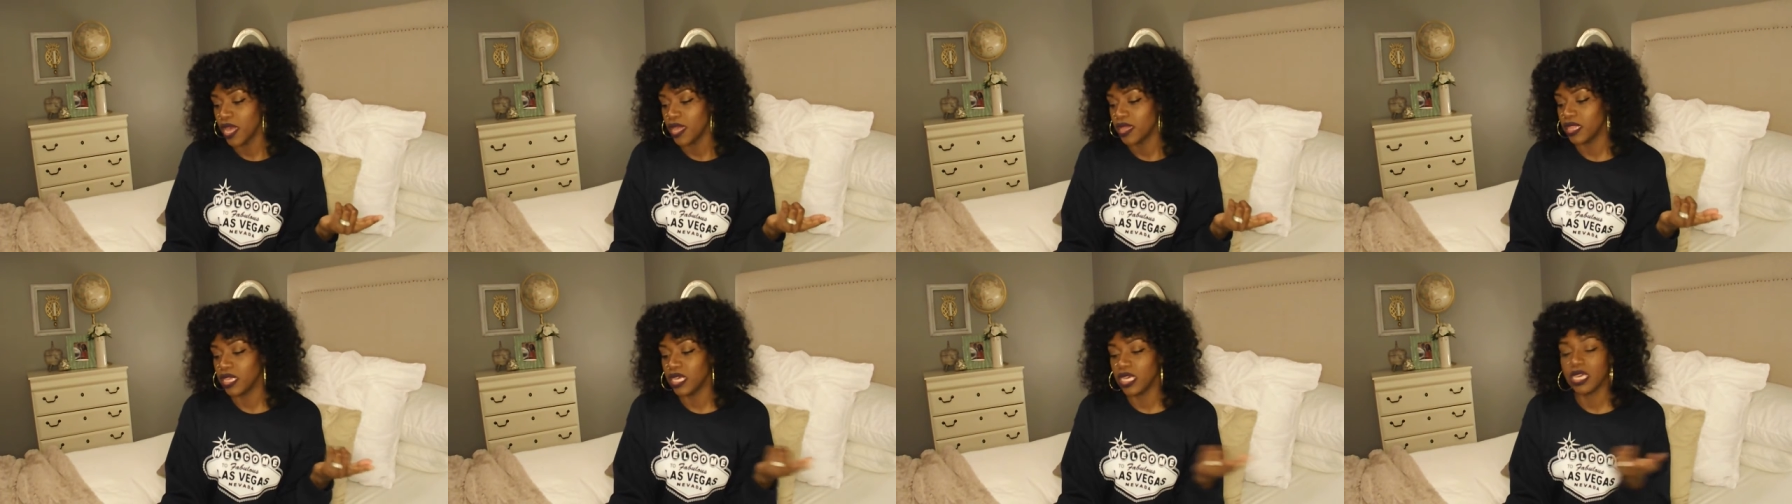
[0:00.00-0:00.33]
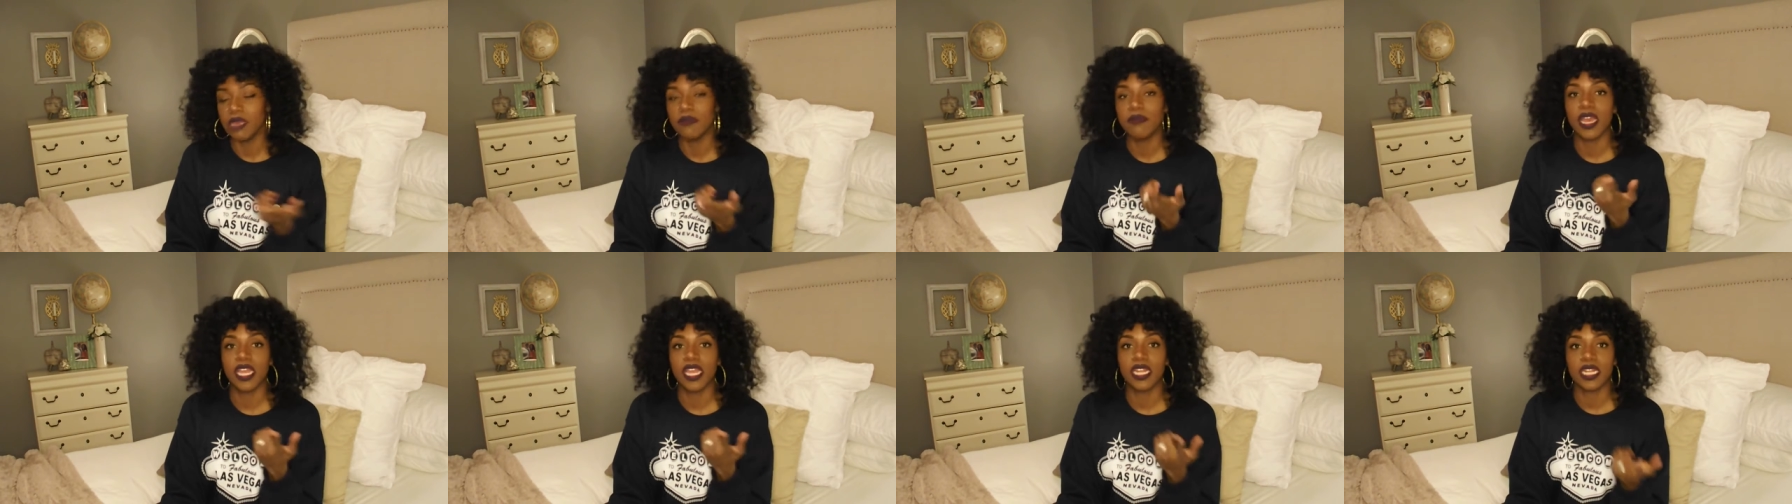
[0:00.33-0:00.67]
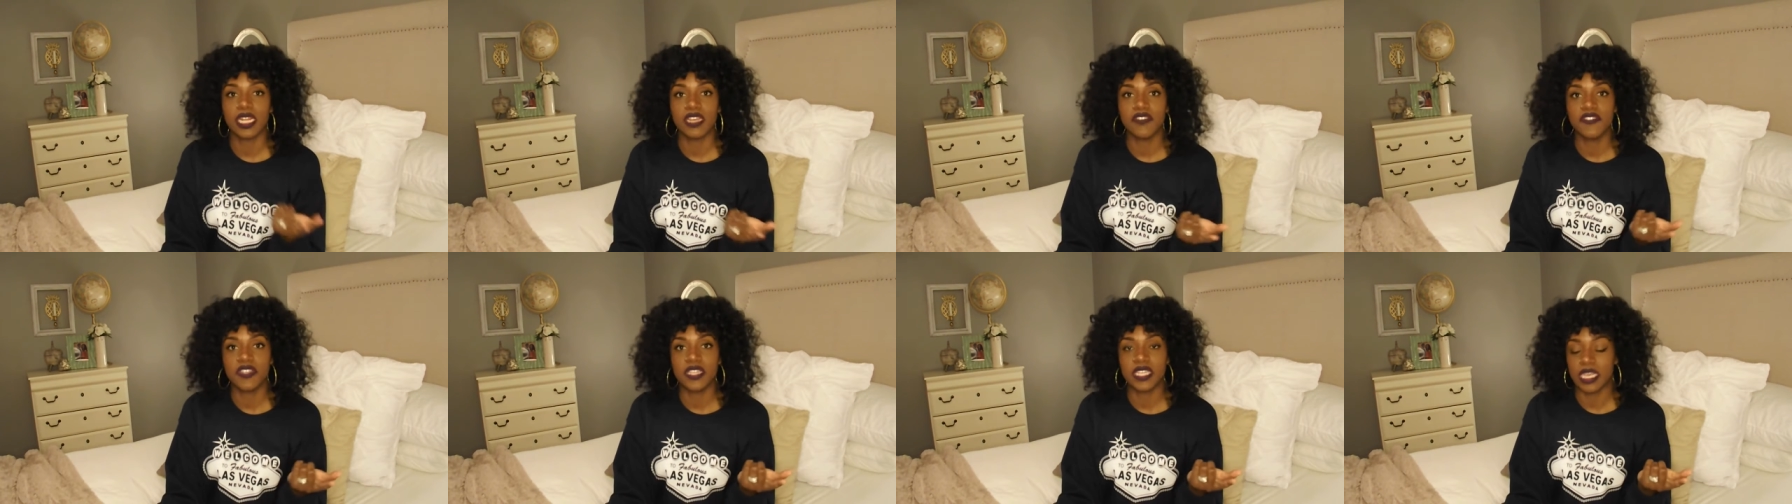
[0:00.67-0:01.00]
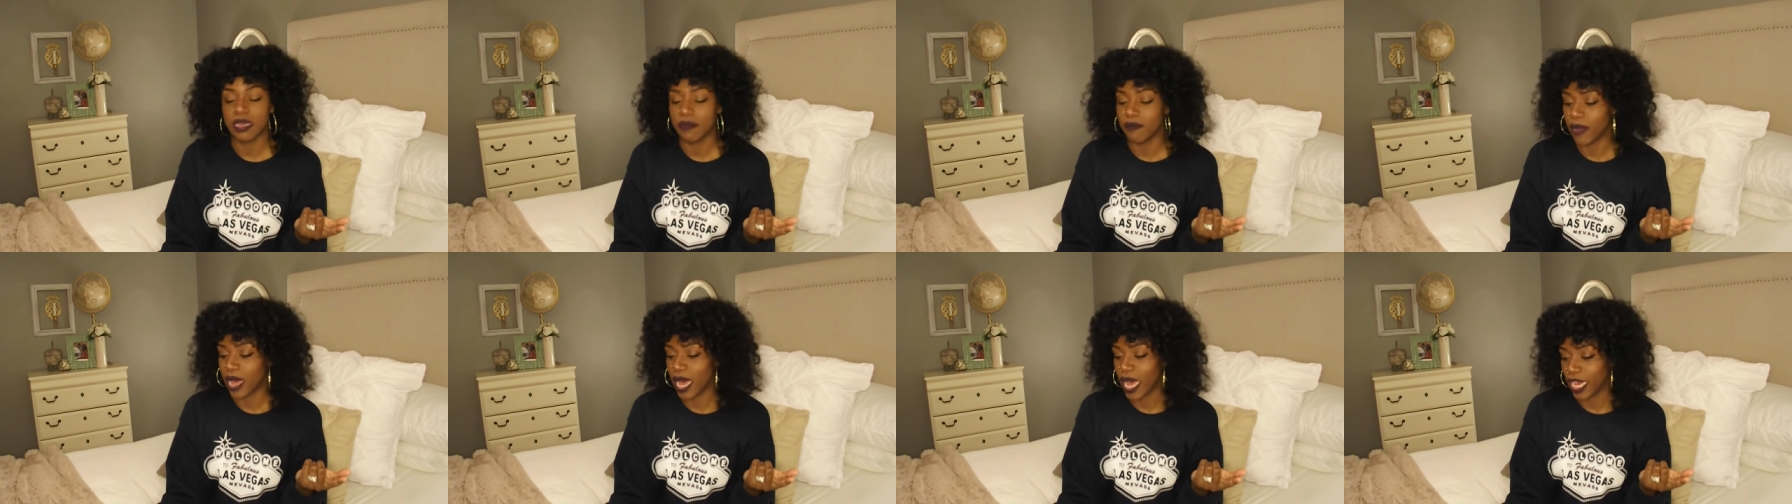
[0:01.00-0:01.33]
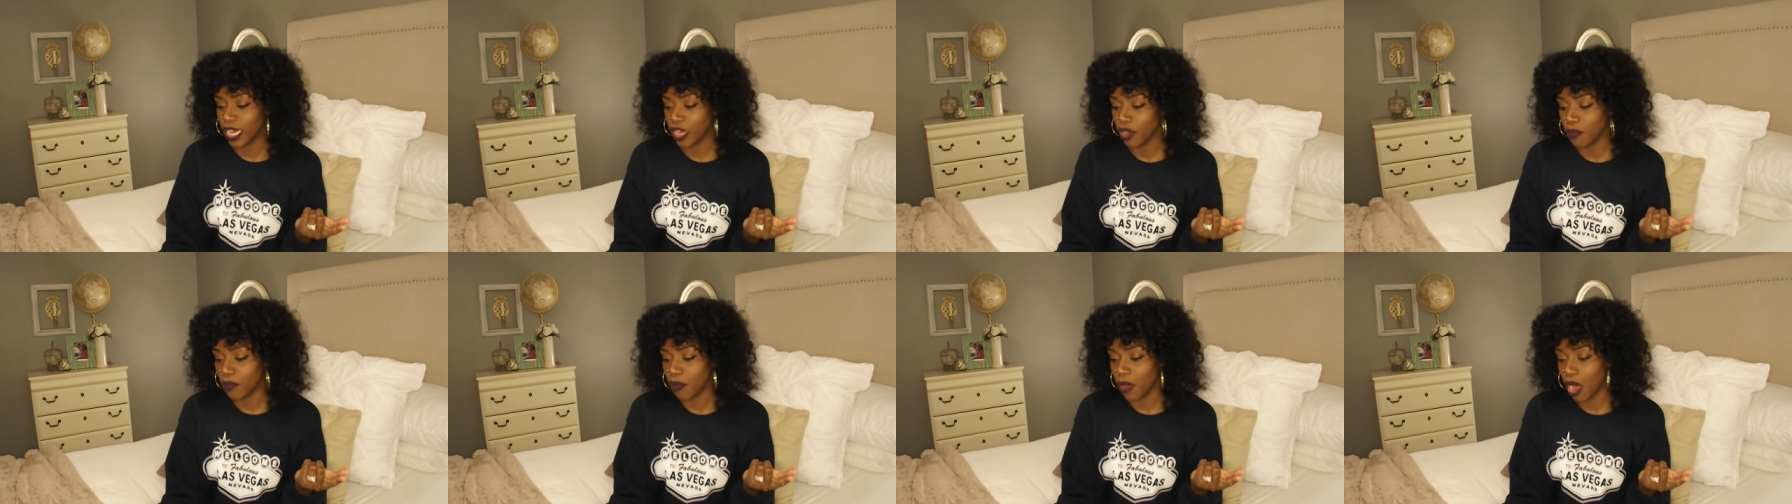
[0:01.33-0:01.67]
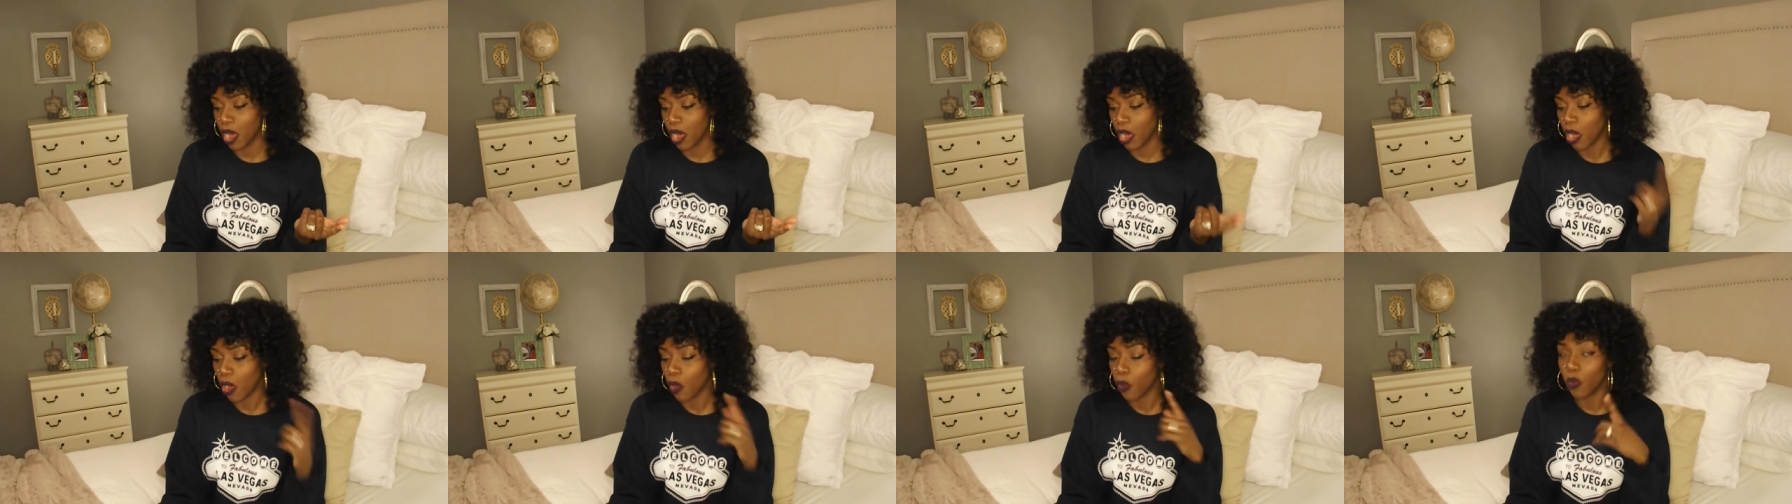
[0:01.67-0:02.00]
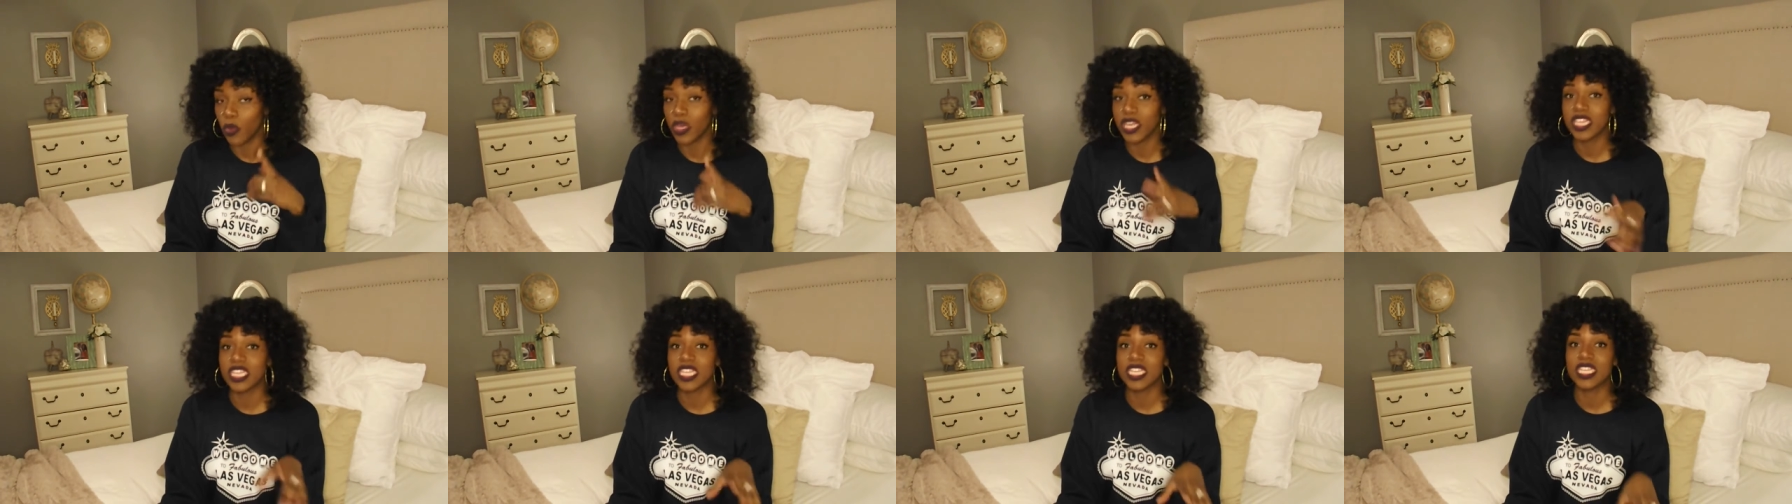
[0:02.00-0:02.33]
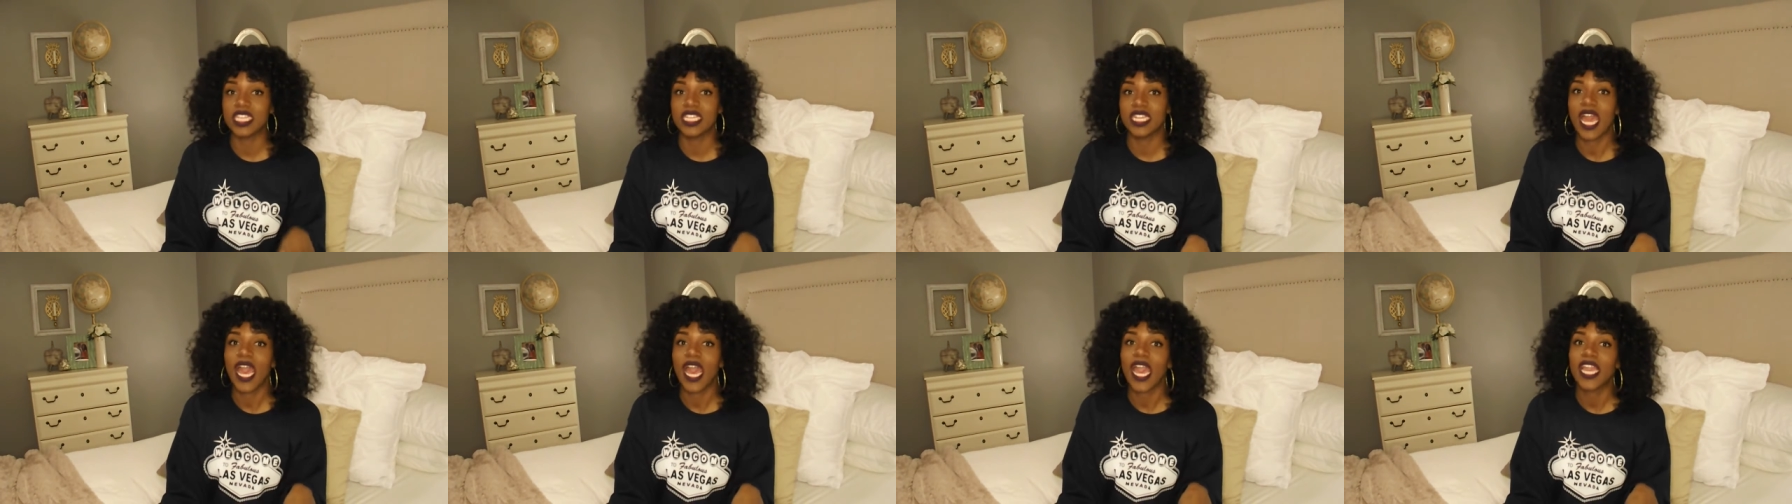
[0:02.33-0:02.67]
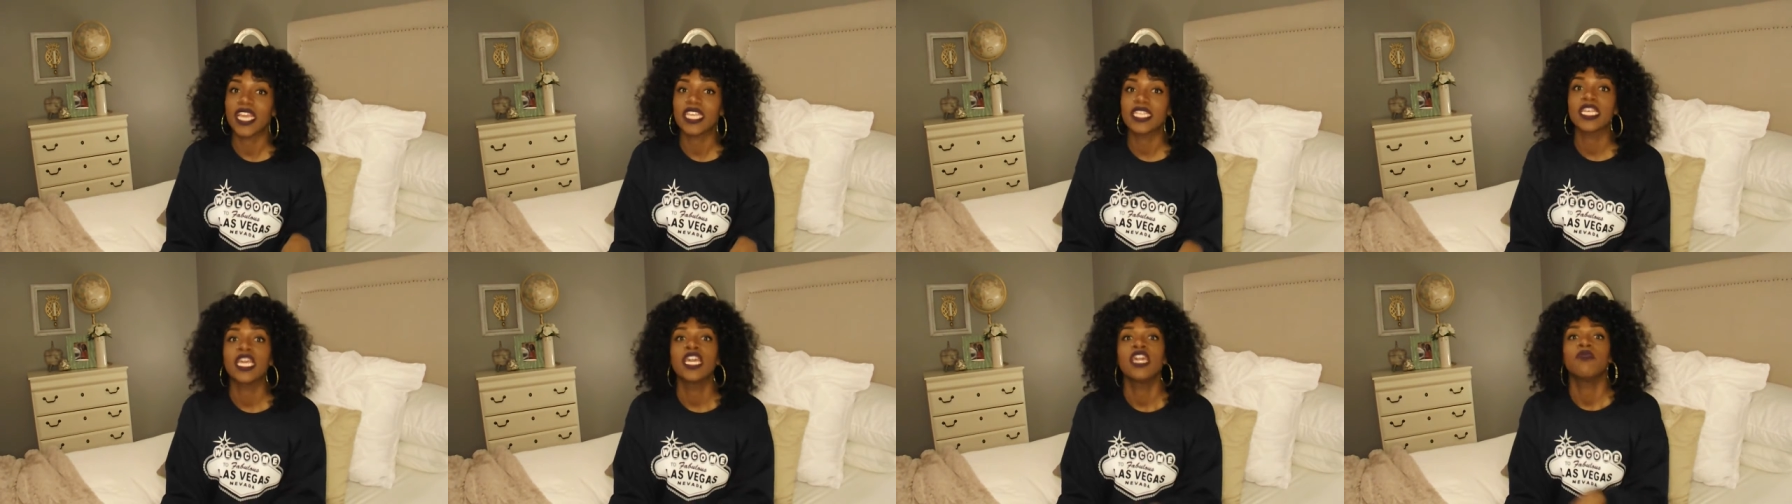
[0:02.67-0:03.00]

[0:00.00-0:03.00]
the Magnificent Mile Mall, which is nice